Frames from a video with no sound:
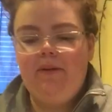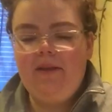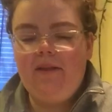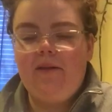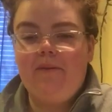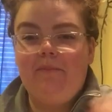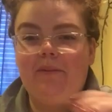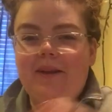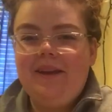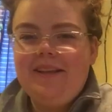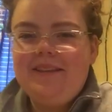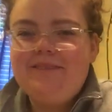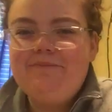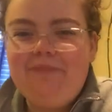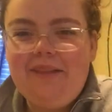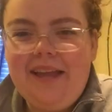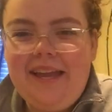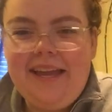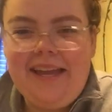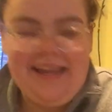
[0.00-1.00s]
pillow, but it's a
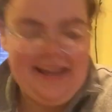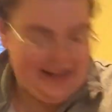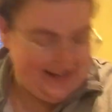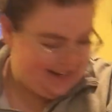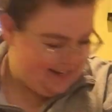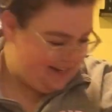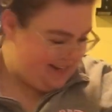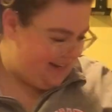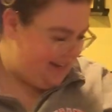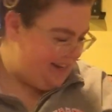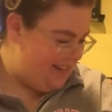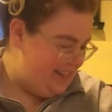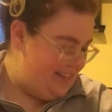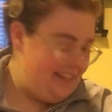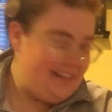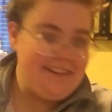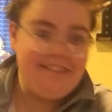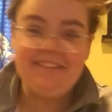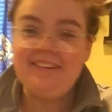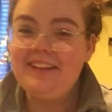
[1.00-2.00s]
blanket. It's
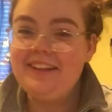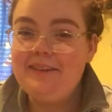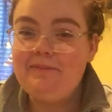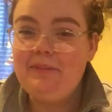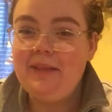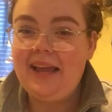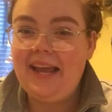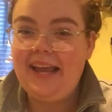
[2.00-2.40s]
literally a